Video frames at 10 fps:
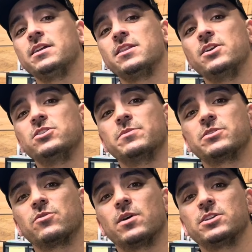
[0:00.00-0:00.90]
Thank you so much
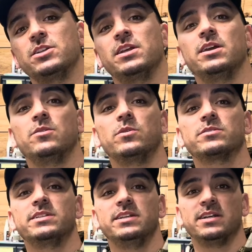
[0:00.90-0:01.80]
for watching, and we'll
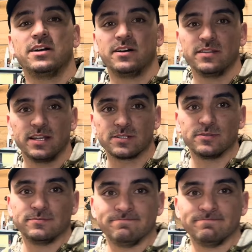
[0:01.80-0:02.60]
see you on the next one.